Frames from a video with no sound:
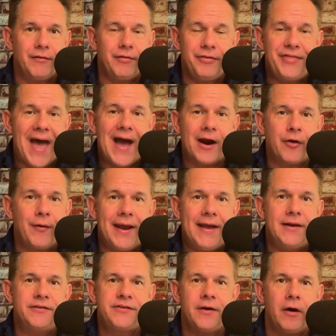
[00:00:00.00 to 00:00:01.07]
that
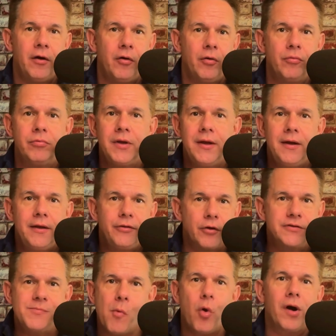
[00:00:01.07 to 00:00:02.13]
great. So
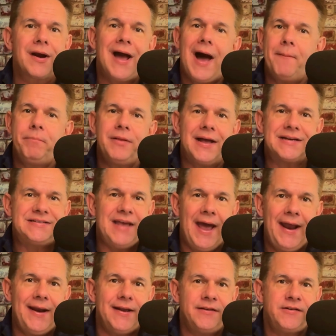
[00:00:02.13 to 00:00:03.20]
those more complex
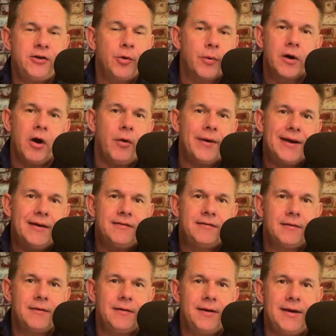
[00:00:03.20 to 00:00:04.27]
edits, you were going into